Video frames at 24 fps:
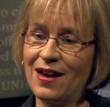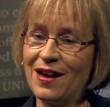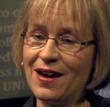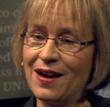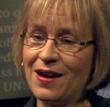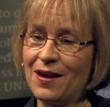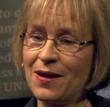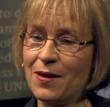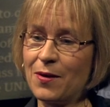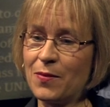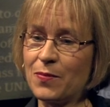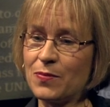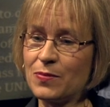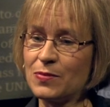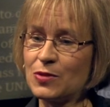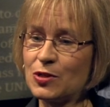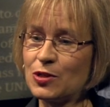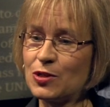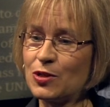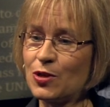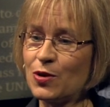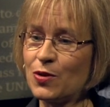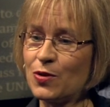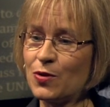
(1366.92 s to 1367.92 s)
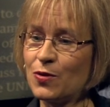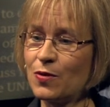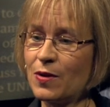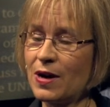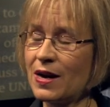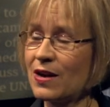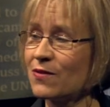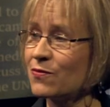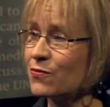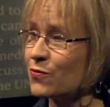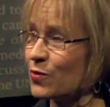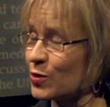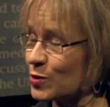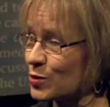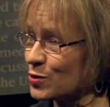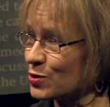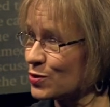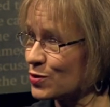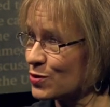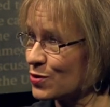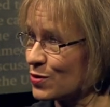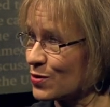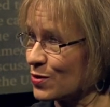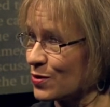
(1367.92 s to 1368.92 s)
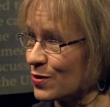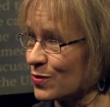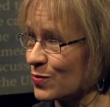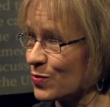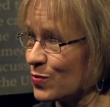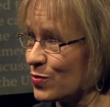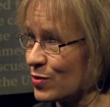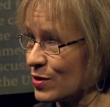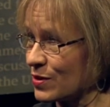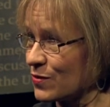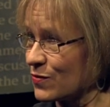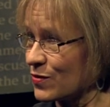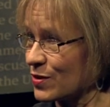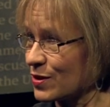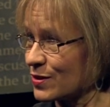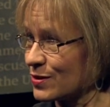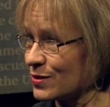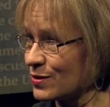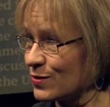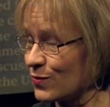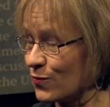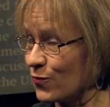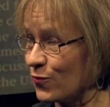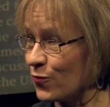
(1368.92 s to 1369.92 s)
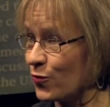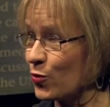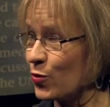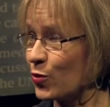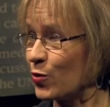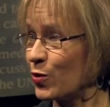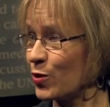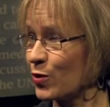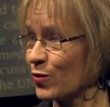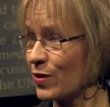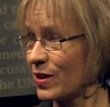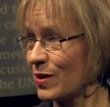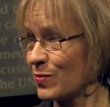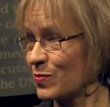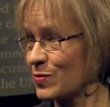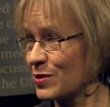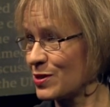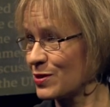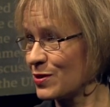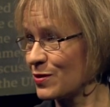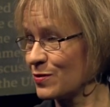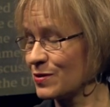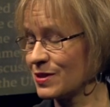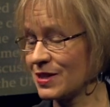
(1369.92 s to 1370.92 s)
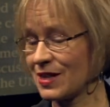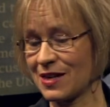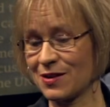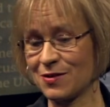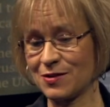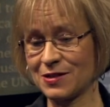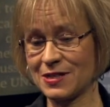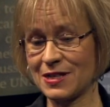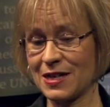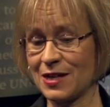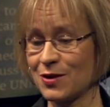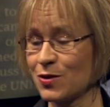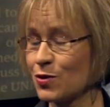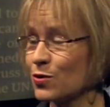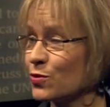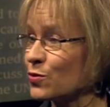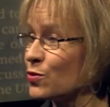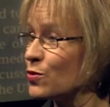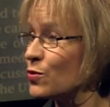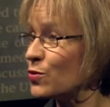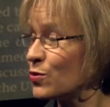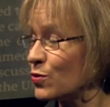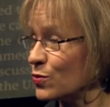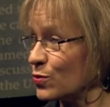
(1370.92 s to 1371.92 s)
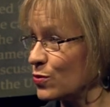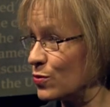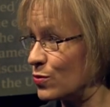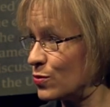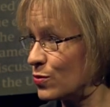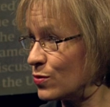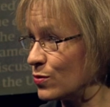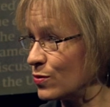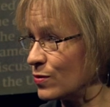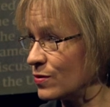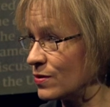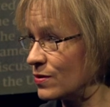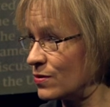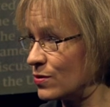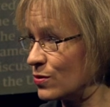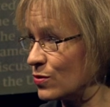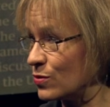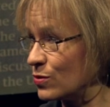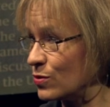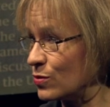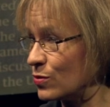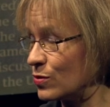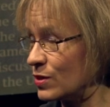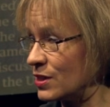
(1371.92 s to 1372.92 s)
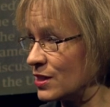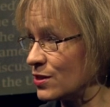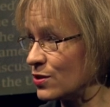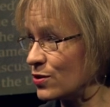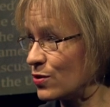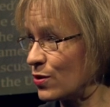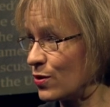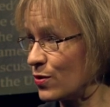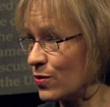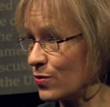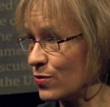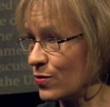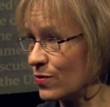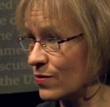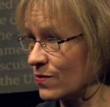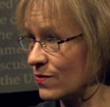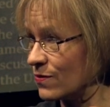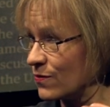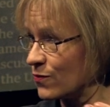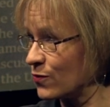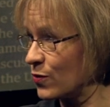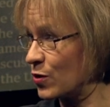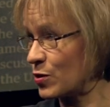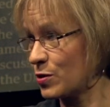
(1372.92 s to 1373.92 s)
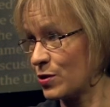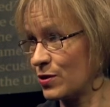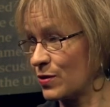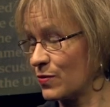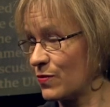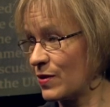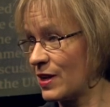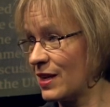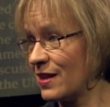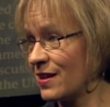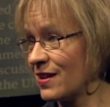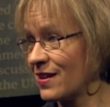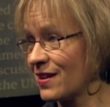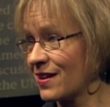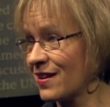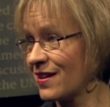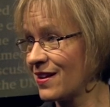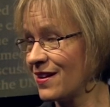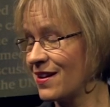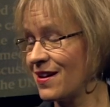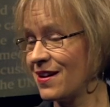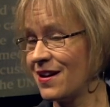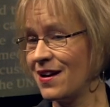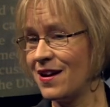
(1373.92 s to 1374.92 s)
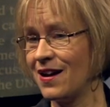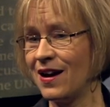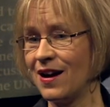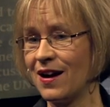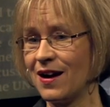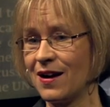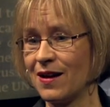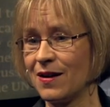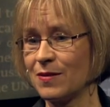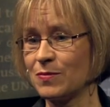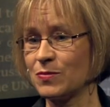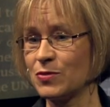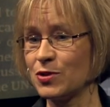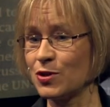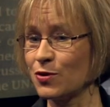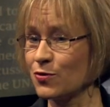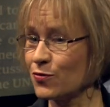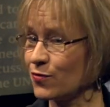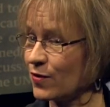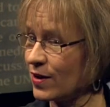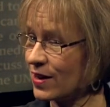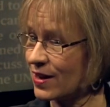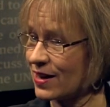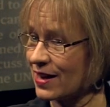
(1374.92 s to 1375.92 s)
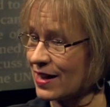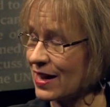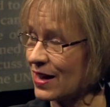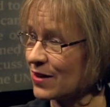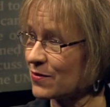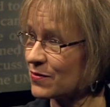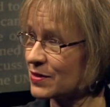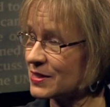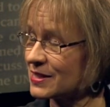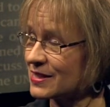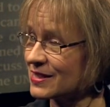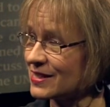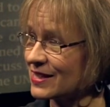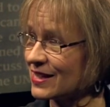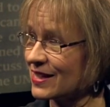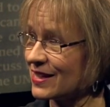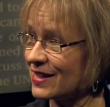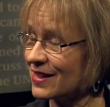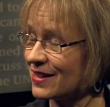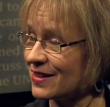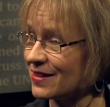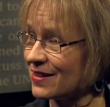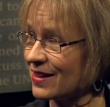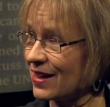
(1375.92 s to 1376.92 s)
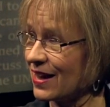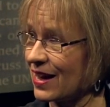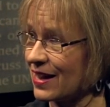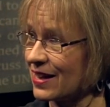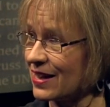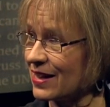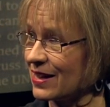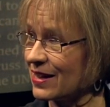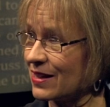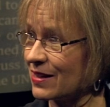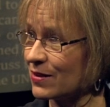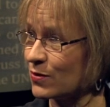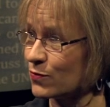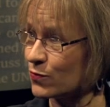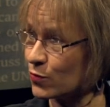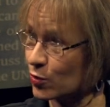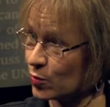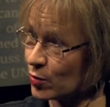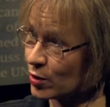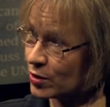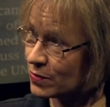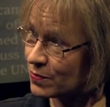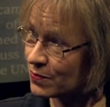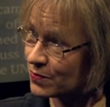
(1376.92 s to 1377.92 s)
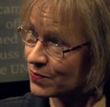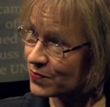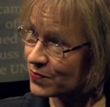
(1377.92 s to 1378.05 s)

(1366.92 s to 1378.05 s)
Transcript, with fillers: Um, so I've watched your previous four episodes. I yeah. understand you do you do, do you do yeah. this show once a week. Yes. Um, so far, I haven't seen any woman.